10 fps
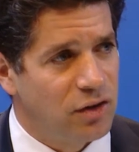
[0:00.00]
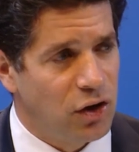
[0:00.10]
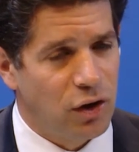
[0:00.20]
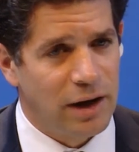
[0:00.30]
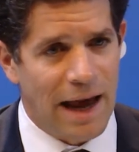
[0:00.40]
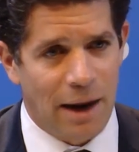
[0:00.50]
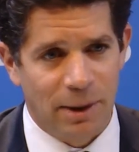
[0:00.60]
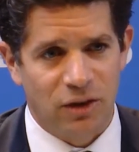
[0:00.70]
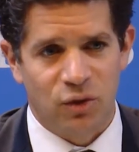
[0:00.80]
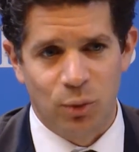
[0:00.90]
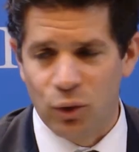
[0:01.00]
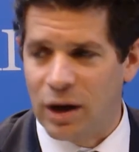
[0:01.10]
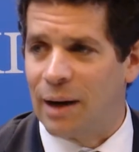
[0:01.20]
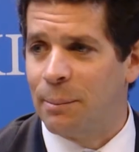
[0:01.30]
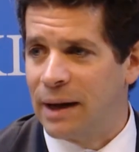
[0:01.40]
And you can now be a small
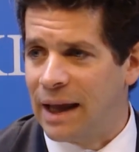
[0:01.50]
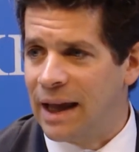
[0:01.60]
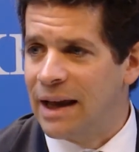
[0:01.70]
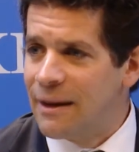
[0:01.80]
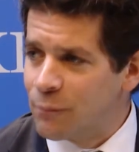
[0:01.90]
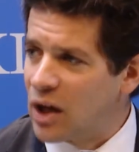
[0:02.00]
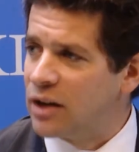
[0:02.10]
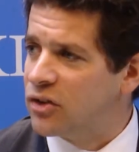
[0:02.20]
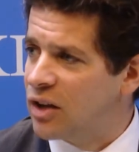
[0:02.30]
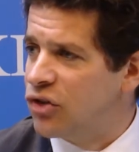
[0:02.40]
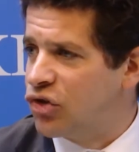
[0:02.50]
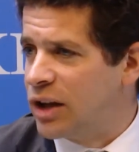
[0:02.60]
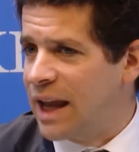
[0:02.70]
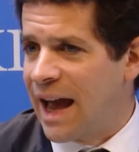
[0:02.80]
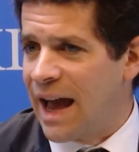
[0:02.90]
company and
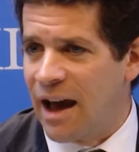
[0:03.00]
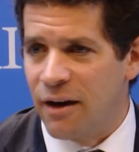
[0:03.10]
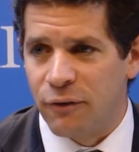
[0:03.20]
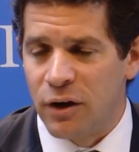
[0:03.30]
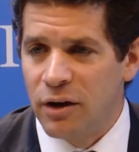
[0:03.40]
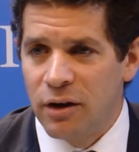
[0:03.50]
essentially have